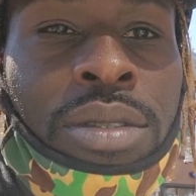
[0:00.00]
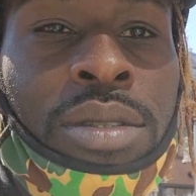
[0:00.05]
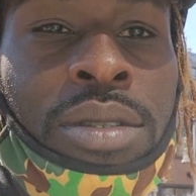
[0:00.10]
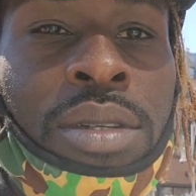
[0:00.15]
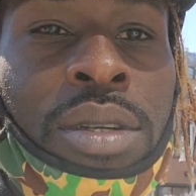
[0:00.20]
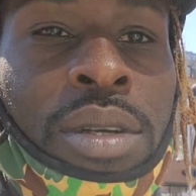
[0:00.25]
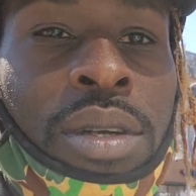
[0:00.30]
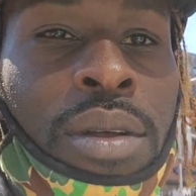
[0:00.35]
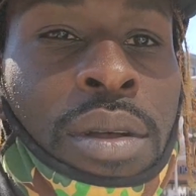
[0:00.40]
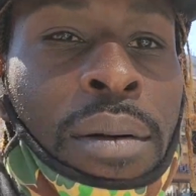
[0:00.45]

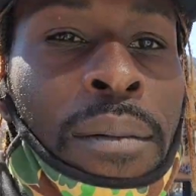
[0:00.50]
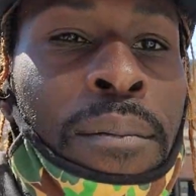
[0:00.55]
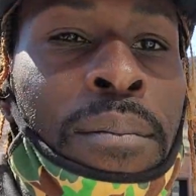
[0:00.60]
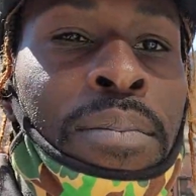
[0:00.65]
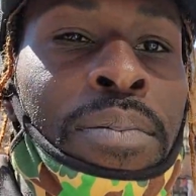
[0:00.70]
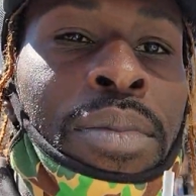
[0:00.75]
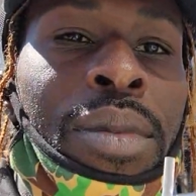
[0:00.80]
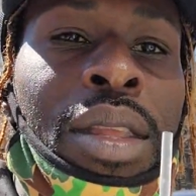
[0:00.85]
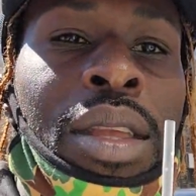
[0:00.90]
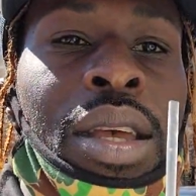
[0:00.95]
moving, man.
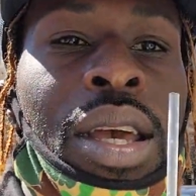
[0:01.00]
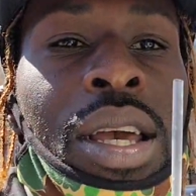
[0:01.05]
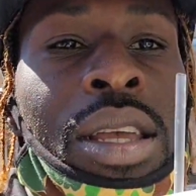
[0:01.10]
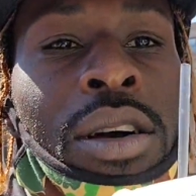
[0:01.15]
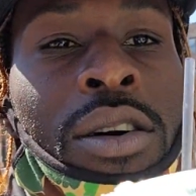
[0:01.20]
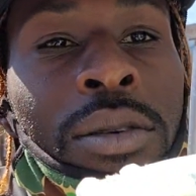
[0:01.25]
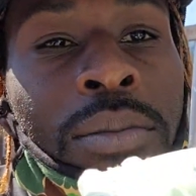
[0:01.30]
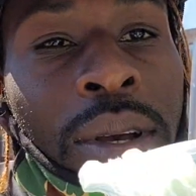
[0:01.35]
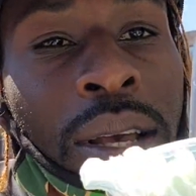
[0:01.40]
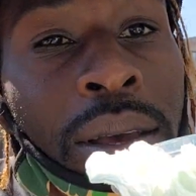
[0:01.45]
Hey,
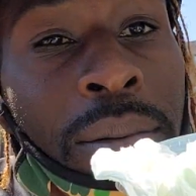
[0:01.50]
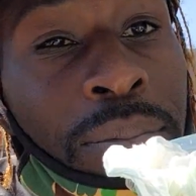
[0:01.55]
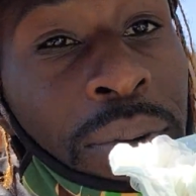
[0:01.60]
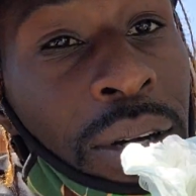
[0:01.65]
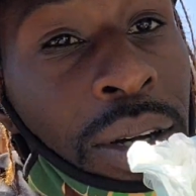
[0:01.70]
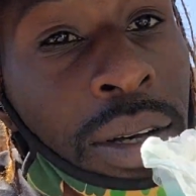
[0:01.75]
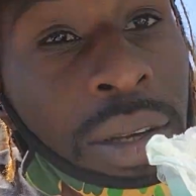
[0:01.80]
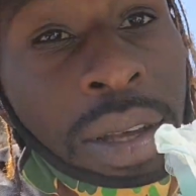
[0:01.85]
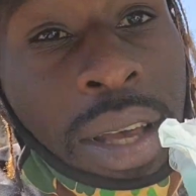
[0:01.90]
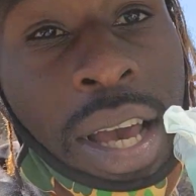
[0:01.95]
yo, man.
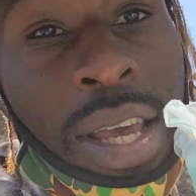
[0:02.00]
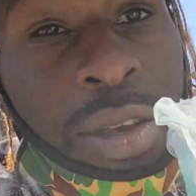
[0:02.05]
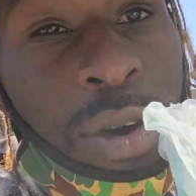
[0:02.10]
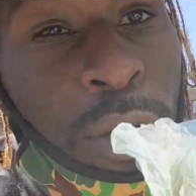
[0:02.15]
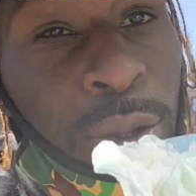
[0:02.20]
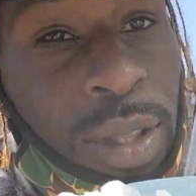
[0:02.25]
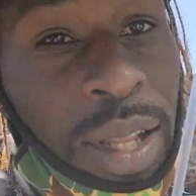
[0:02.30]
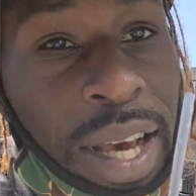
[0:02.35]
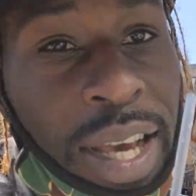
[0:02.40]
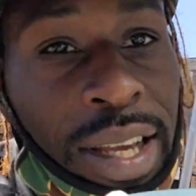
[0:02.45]
But hey,
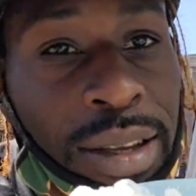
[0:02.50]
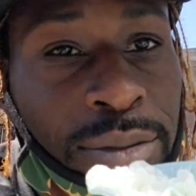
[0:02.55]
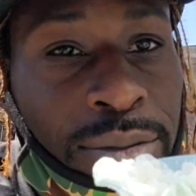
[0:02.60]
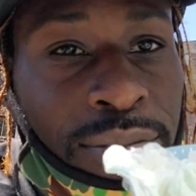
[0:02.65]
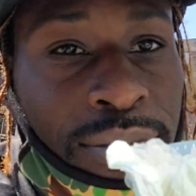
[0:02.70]
yo, like,